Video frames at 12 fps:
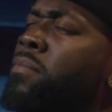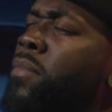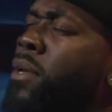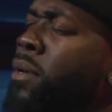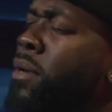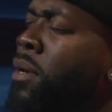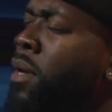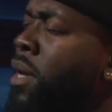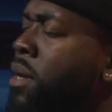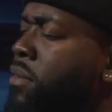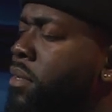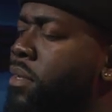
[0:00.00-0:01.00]
I'm there
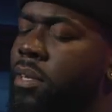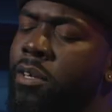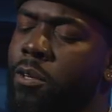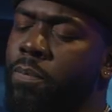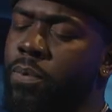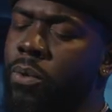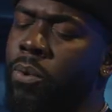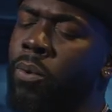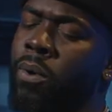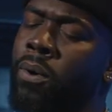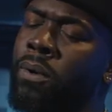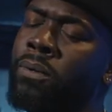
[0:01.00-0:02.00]
to keep you
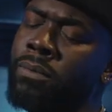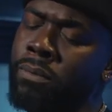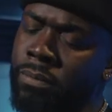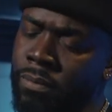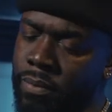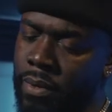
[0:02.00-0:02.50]
warm.